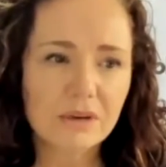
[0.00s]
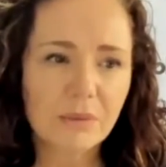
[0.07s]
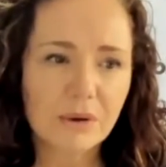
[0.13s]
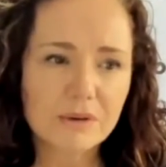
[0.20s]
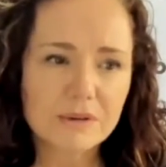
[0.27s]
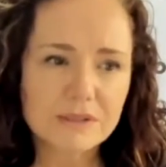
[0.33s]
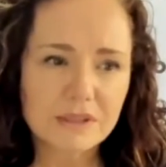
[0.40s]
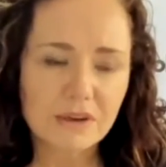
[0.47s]

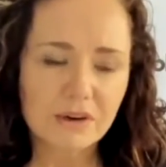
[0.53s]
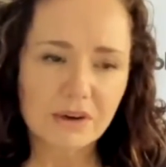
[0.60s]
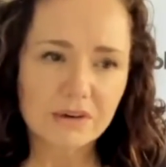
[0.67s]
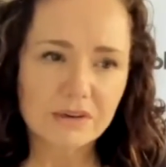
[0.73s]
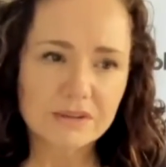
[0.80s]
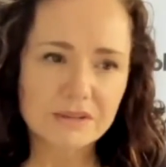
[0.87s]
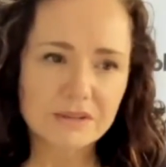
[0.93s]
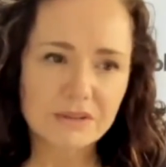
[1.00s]
Most lot
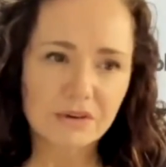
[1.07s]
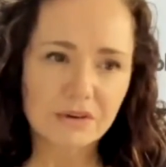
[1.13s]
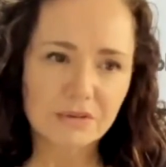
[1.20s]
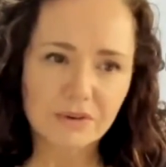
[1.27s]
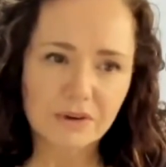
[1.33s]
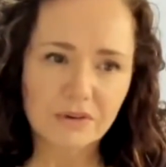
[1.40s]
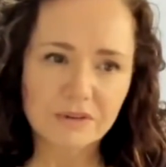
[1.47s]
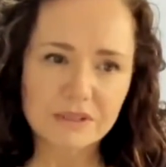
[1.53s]
owners do not
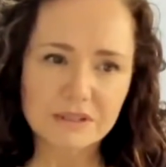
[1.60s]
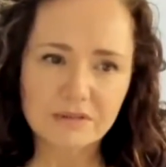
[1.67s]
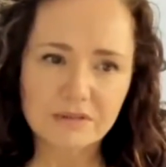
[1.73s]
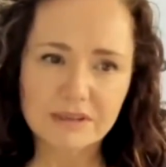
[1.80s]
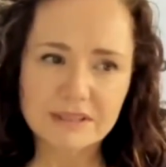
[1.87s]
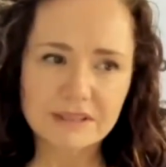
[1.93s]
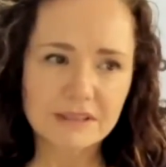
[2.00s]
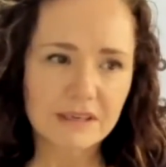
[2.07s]
feel this
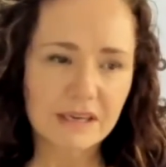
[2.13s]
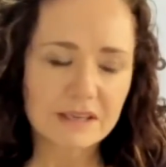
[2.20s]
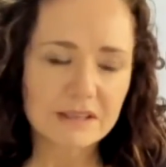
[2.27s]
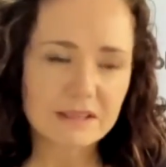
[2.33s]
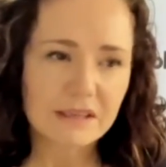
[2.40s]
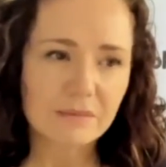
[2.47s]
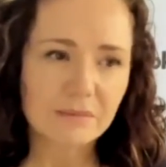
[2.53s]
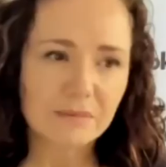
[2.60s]
resident
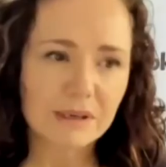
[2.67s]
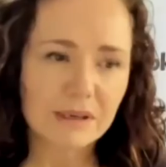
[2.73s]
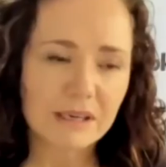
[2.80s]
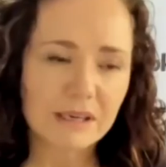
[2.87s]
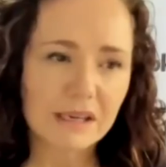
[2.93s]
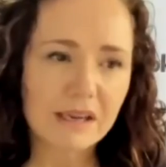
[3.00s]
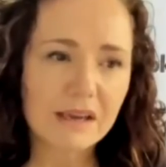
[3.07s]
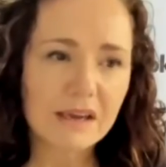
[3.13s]
has the
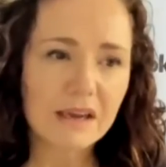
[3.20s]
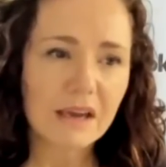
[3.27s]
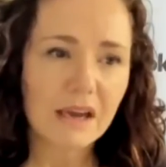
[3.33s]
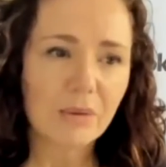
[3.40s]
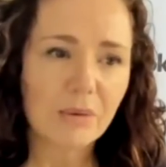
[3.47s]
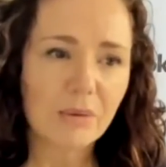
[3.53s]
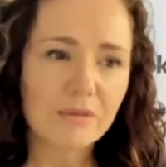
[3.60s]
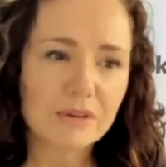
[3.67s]
ability.
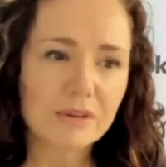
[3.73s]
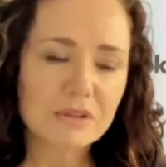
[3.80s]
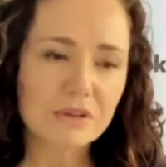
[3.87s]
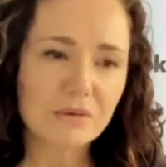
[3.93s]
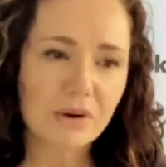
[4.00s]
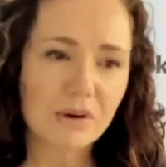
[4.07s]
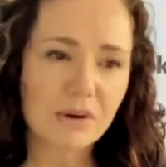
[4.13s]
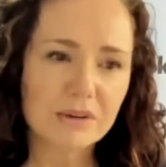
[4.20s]
However,
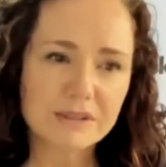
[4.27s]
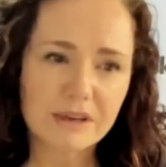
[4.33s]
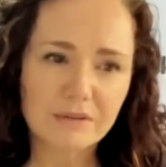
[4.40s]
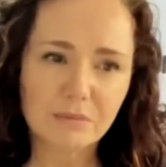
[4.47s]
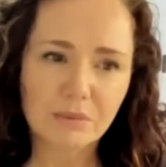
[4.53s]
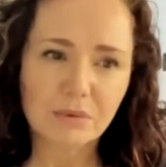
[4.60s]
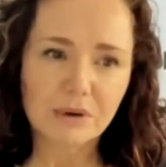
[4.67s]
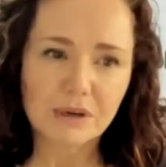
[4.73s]
2 owners
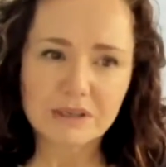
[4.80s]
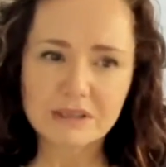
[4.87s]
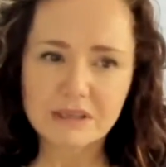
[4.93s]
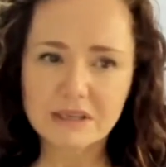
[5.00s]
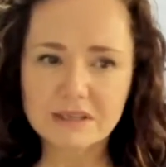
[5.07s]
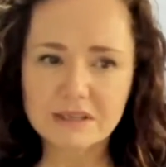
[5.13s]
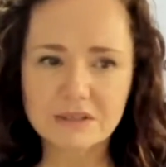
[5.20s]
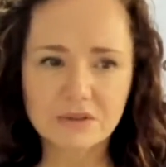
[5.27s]
have brought into
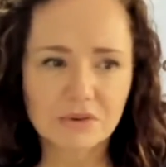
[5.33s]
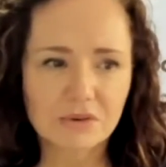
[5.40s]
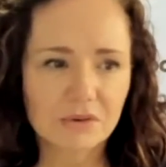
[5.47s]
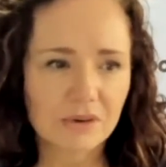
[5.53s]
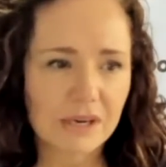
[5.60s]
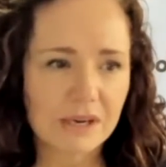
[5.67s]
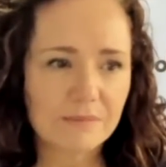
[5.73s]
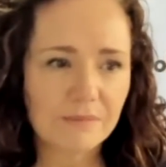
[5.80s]
his
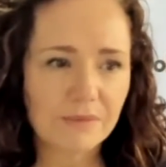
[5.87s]
story.